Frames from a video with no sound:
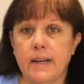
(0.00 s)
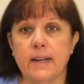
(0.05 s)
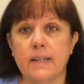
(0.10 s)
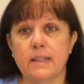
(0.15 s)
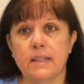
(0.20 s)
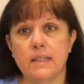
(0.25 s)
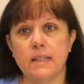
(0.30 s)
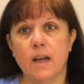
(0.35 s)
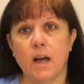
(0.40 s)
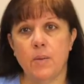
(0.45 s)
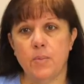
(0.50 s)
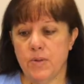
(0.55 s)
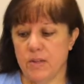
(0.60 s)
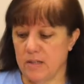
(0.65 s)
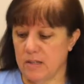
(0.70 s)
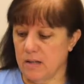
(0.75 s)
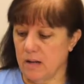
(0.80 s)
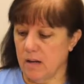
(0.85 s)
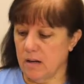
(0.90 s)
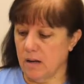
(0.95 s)
cut the top of the
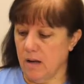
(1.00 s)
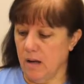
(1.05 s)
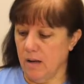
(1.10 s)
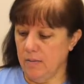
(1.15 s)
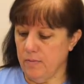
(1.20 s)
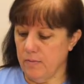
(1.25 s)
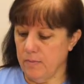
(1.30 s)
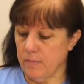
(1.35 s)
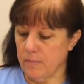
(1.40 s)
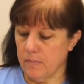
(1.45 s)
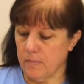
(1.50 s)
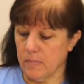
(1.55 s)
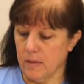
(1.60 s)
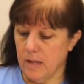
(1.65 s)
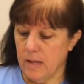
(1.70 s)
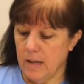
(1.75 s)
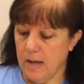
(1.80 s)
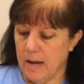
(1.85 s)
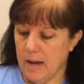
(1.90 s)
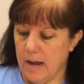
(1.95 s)
sock off
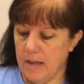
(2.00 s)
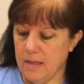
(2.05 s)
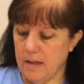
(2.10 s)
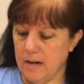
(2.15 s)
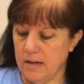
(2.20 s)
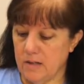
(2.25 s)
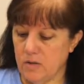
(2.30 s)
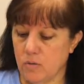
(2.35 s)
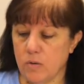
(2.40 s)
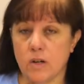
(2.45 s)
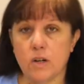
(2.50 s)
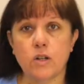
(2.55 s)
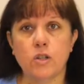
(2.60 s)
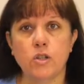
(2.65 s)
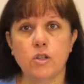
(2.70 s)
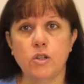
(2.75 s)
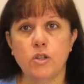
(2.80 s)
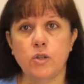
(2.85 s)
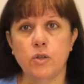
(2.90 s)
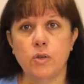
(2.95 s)
and then I sort
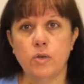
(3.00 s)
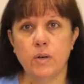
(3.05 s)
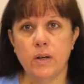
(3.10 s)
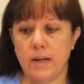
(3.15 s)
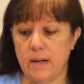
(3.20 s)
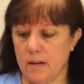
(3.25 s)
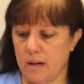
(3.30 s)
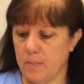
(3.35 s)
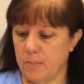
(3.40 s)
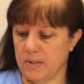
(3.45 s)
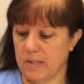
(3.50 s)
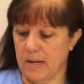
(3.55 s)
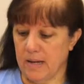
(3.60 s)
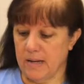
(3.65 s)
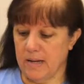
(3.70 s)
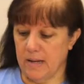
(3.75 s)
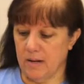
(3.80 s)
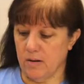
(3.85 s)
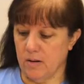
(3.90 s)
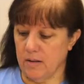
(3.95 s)
of glued it
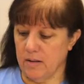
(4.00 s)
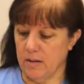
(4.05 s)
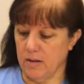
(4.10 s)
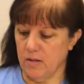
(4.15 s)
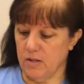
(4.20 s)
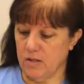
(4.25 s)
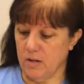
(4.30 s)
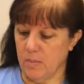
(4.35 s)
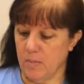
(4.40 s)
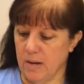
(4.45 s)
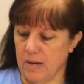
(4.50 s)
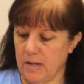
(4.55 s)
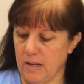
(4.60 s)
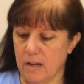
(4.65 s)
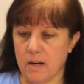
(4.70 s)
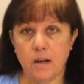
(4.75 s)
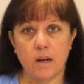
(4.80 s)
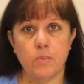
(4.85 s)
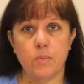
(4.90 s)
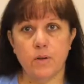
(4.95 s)
upside down on there to make
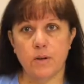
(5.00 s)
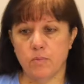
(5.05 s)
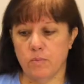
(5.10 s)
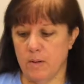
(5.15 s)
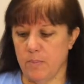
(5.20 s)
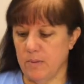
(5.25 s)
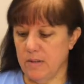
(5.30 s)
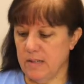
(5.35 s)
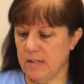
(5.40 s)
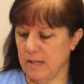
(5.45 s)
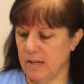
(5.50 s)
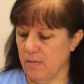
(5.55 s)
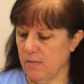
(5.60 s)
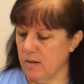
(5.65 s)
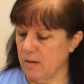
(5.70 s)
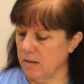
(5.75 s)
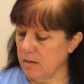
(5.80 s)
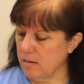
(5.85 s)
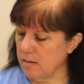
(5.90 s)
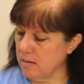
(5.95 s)
it, and I put a ribbon to give it
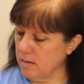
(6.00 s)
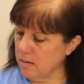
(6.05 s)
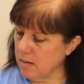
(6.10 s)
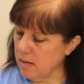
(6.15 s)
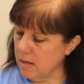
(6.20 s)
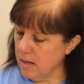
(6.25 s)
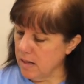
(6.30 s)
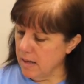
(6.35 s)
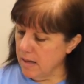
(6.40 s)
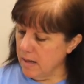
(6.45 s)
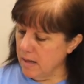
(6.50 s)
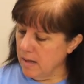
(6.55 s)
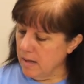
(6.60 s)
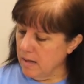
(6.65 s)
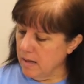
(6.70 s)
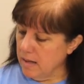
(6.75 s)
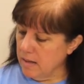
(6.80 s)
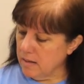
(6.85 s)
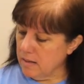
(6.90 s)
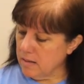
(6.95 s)
a little
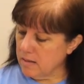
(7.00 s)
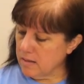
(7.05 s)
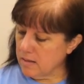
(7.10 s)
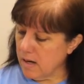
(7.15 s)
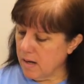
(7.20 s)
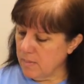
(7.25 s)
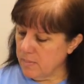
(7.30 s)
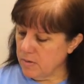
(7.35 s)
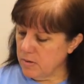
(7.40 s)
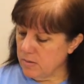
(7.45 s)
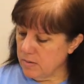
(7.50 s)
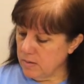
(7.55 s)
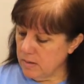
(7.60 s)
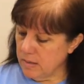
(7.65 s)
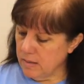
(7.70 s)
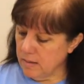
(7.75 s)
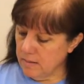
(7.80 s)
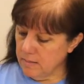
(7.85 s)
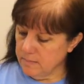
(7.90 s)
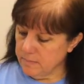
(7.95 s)
top to it
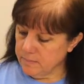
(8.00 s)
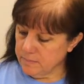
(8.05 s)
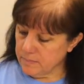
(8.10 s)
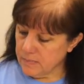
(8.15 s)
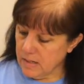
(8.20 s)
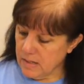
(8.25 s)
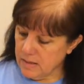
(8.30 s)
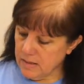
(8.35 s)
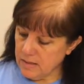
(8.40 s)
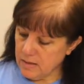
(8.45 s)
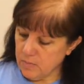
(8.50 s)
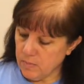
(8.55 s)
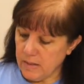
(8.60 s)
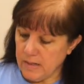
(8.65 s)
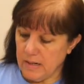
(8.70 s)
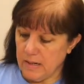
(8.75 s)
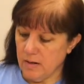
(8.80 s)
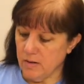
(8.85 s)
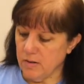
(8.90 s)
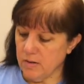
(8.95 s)
there. This one
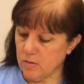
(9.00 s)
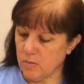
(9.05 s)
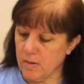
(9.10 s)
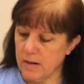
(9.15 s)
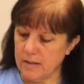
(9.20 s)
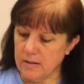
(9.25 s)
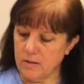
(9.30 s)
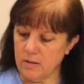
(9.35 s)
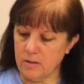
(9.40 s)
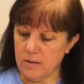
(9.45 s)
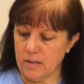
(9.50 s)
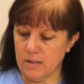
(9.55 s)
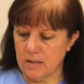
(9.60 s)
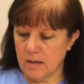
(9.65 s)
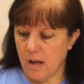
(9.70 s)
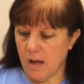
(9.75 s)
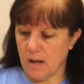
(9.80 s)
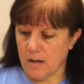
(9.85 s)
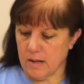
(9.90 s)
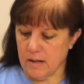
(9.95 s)
here is where I took the
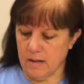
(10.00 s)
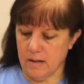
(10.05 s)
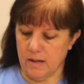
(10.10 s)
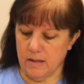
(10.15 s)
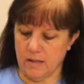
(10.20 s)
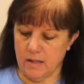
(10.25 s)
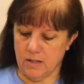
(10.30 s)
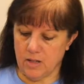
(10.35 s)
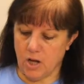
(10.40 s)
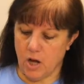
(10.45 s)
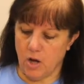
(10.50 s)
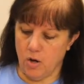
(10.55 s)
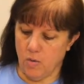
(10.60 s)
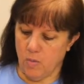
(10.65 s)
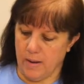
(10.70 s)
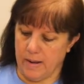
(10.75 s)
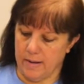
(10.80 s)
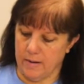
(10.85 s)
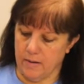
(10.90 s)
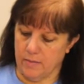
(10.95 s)
sock and cut the toe
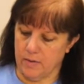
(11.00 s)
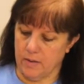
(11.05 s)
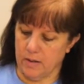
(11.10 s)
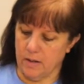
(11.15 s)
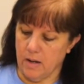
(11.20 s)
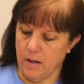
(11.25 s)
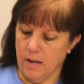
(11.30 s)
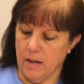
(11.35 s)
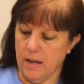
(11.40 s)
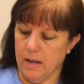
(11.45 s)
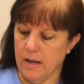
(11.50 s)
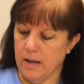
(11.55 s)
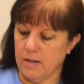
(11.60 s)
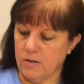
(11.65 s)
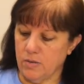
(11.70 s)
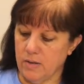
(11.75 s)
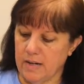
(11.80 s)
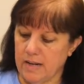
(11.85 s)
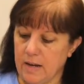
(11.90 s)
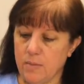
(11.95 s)
out of it.
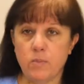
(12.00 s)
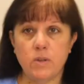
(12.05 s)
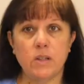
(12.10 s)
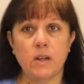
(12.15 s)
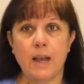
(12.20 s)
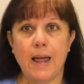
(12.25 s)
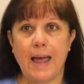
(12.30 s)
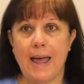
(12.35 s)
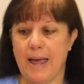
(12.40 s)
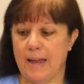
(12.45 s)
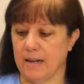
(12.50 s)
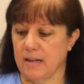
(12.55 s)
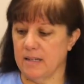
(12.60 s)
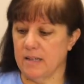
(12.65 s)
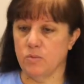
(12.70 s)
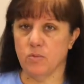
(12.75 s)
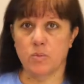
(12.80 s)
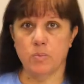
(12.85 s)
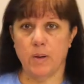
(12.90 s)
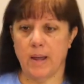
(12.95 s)
Sort of gave him a little hat because
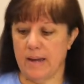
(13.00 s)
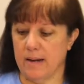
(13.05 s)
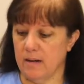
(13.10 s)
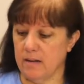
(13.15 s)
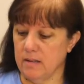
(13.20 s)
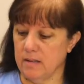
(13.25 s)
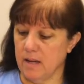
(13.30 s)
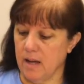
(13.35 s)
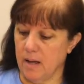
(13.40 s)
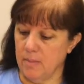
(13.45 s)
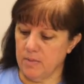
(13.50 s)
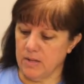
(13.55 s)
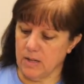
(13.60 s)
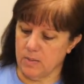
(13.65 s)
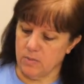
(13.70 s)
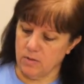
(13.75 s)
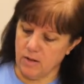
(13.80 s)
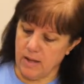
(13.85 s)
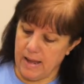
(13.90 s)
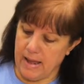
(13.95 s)
it was black on top. Give
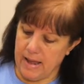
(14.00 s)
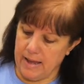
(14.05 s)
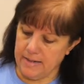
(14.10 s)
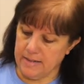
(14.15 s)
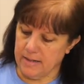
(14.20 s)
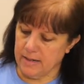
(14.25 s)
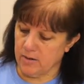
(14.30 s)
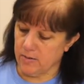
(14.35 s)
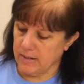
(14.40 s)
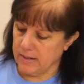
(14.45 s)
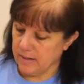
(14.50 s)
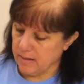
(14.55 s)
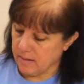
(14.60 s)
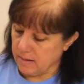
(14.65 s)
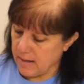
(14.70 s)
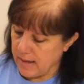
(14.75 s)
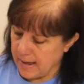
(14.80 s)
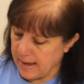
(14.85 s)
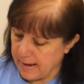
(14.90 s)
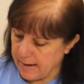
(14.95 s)
him a little hat, decorated a
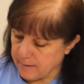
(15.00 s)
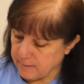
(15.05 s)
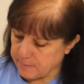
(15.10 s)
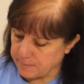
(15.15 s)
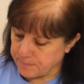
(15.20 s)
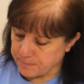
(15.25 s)
little hat.